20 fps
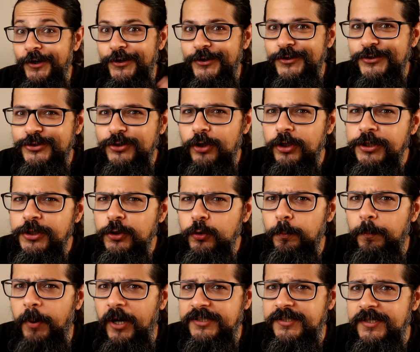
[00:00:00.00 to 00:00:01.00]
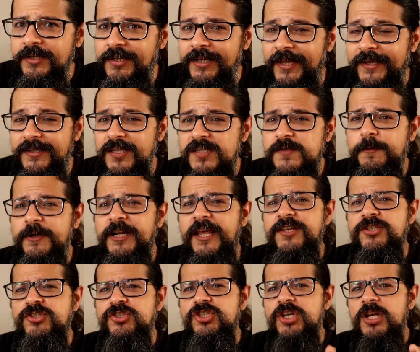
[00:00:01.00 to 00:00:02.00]
Sorry to butt in like this, but
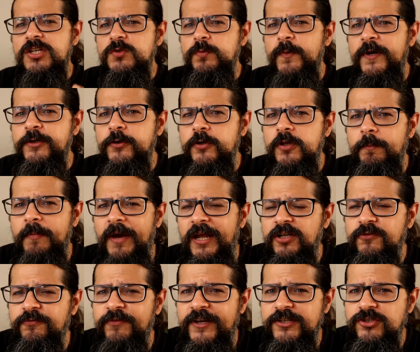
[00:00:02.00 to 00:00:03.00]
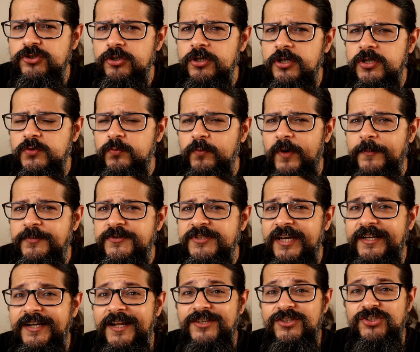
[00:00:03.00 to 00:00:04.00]
I just went to the manufacturer's
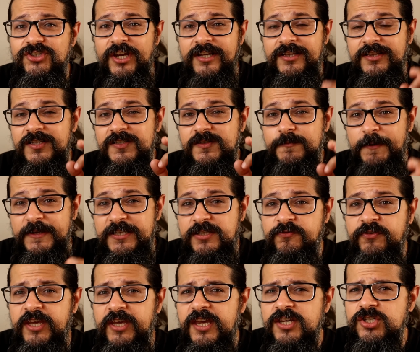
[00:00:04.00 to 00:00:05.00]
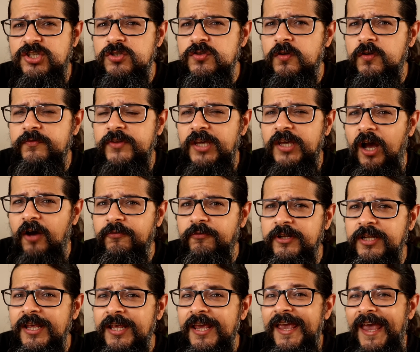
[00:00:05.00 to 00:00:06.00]
website and checked the specifications of the
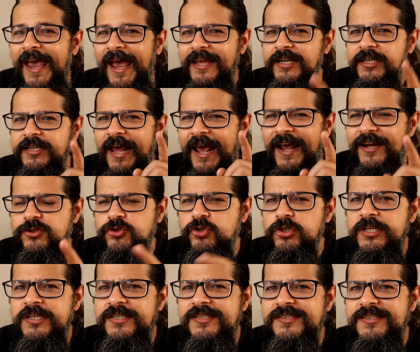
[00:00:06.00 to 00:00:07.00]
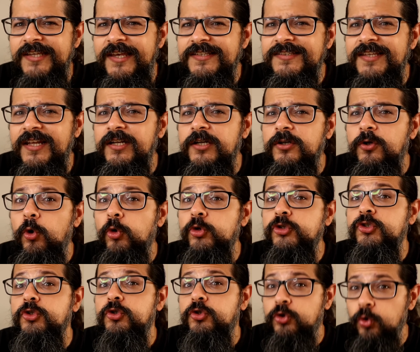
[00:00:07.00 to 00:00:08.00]
oven, and it actually says that it
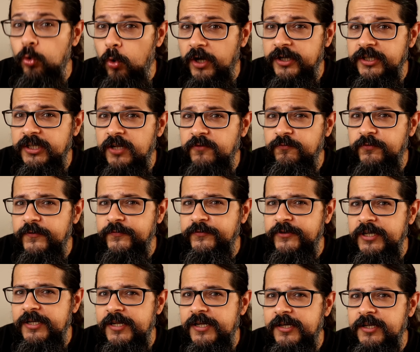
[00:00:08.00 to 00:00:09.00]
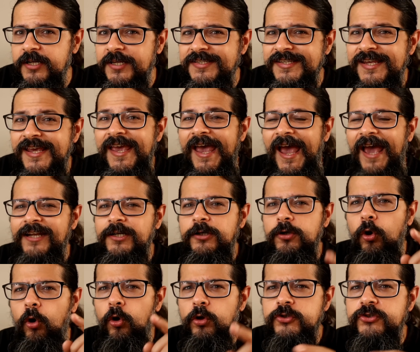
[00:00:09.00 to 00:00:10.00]
goes to 250 degrees, and
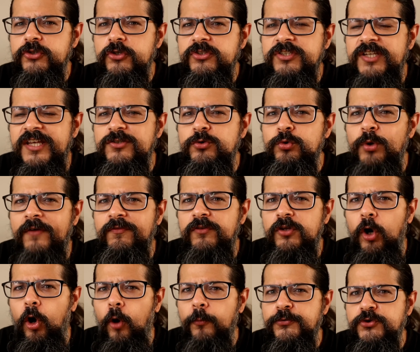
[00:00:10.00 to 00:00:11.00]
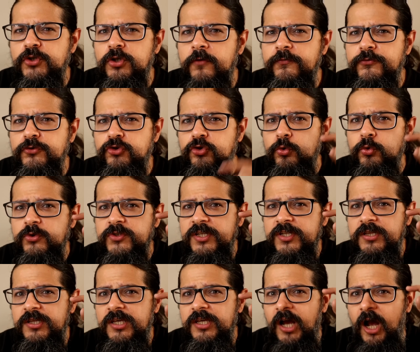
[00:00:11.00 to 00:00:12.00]
it also says you have the option of
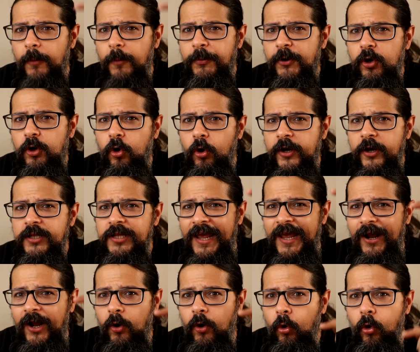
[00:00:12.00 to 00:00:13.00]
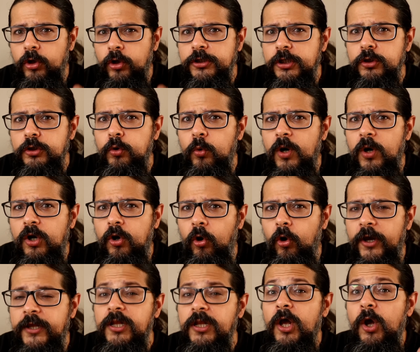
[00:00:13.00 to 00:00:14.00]
choosing the upper coil or the lower
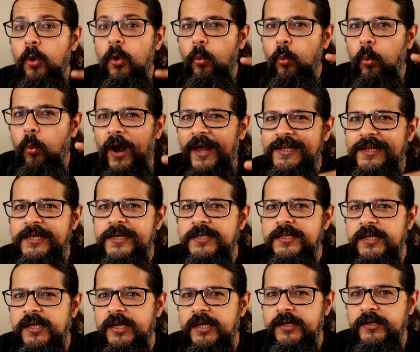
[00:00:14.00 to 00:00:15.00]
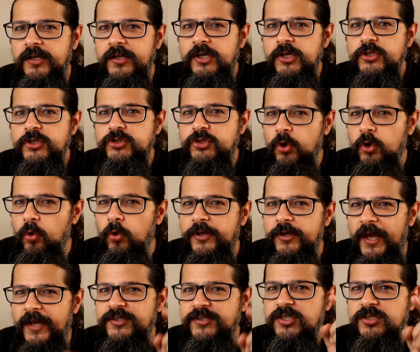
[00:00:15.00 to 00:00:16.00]
coil while heating it. So
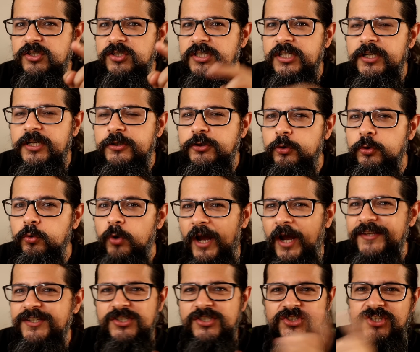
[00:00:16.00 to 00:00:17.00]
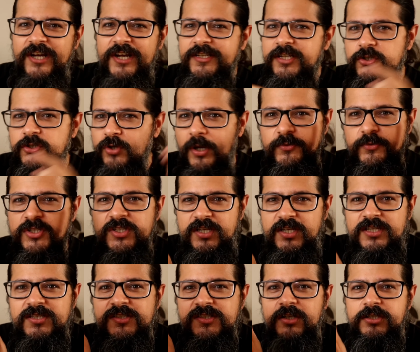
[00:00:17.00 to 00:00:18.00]
yeah, I just checked it, so I'm just
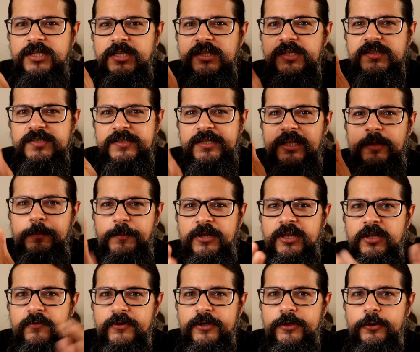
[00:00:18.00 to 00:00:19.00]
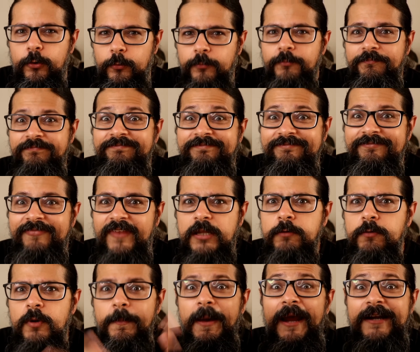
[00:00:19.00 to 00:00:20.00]
inserting this clip in the video.
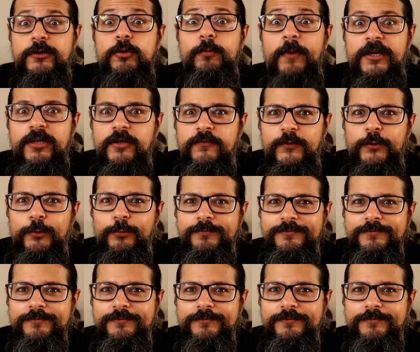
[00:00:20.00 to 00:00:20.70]
Anyway, back to my review.